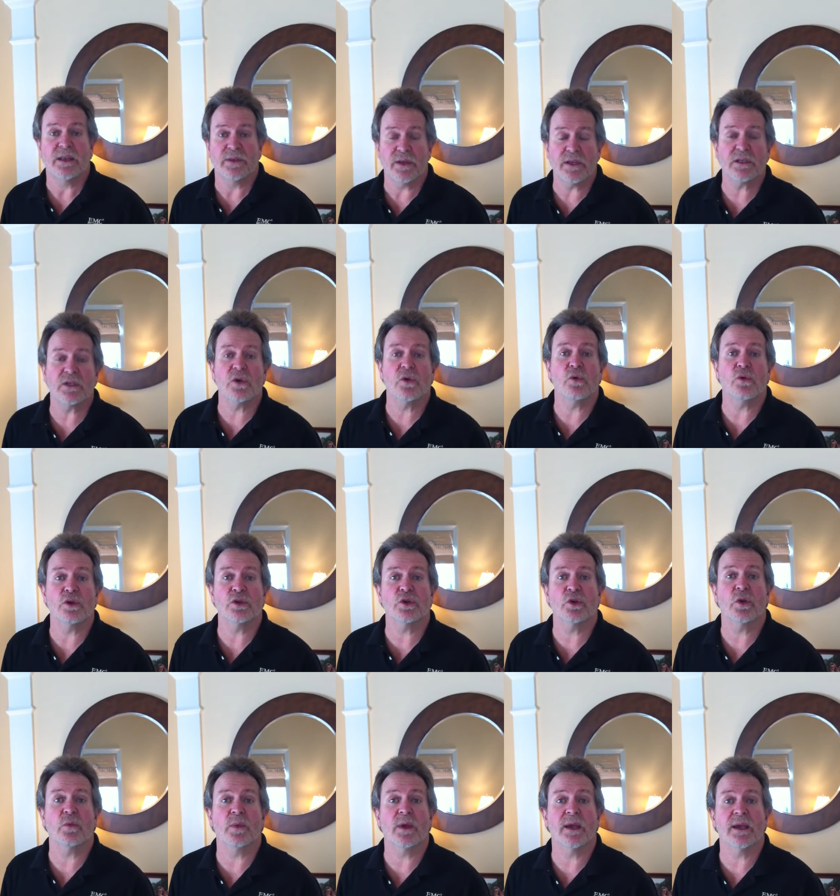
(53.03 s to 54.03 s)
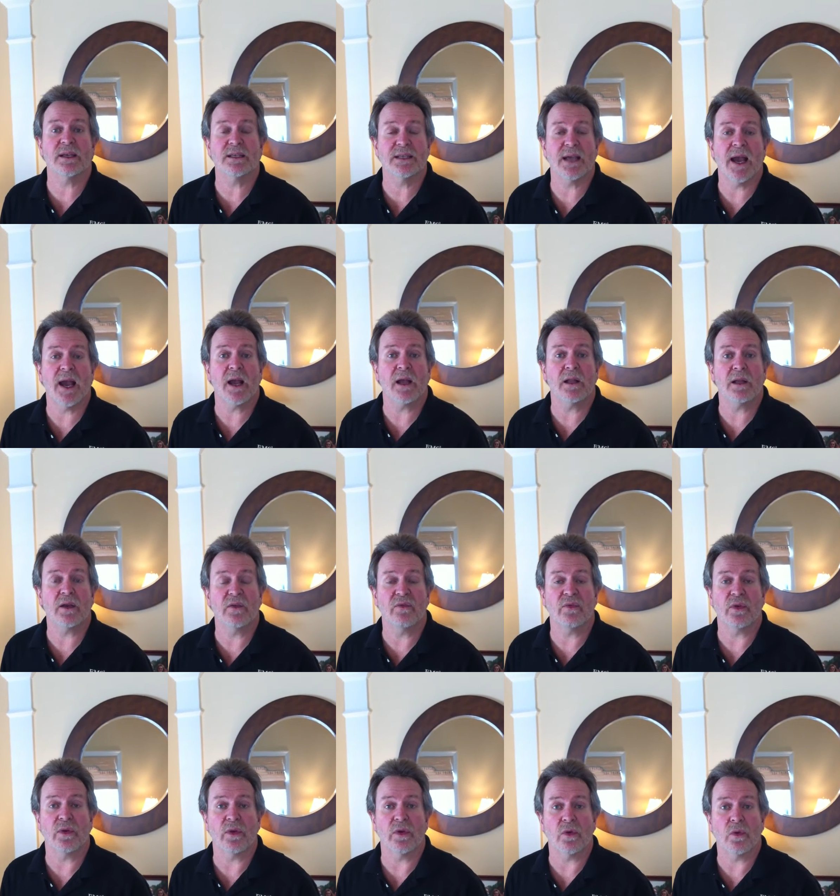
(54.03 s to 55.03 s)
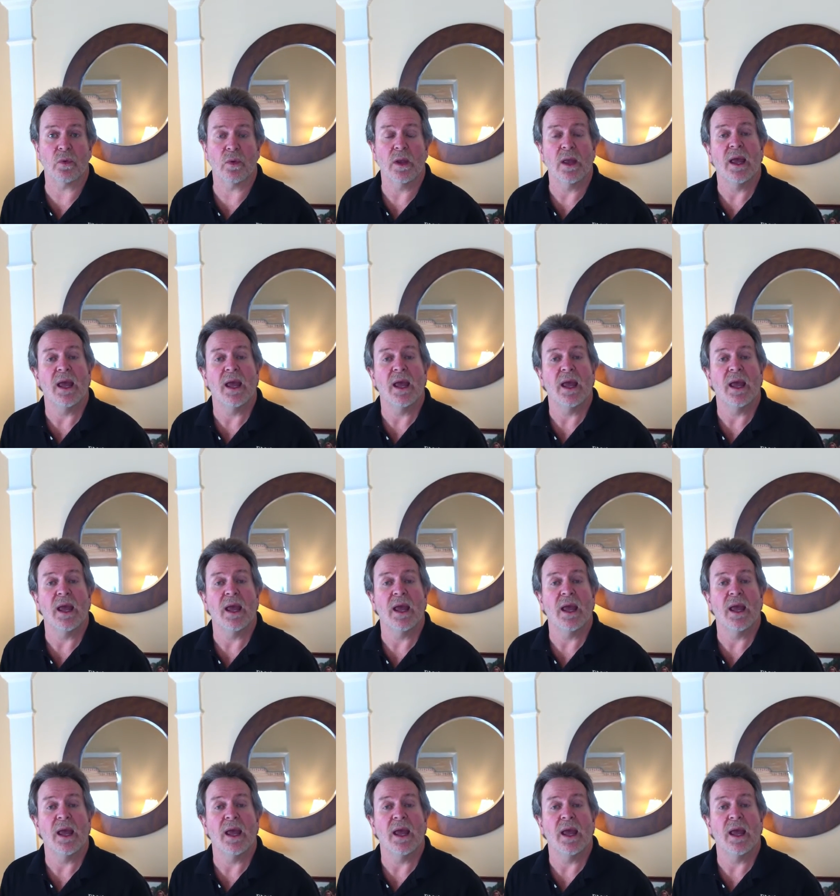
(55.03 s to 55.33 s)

this course could be exactly for you.